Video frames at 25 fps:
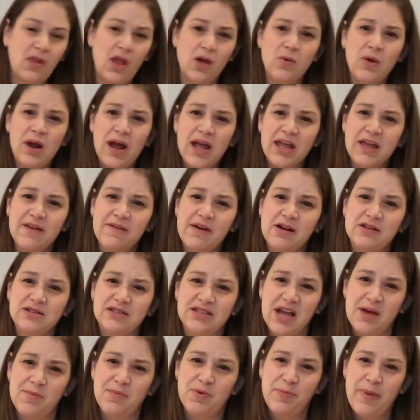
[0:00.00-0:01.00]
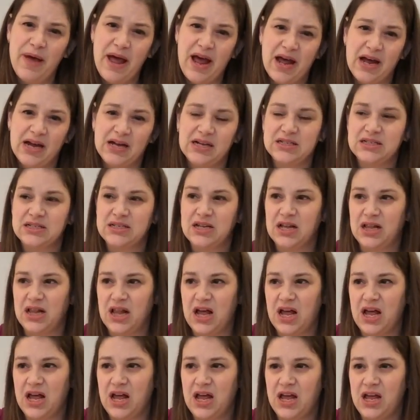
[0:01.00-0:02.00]
when I give out sample packs,
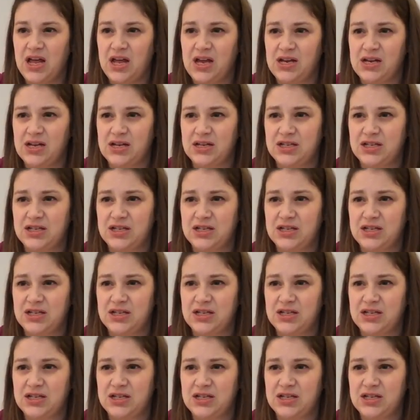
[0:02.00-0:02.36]
like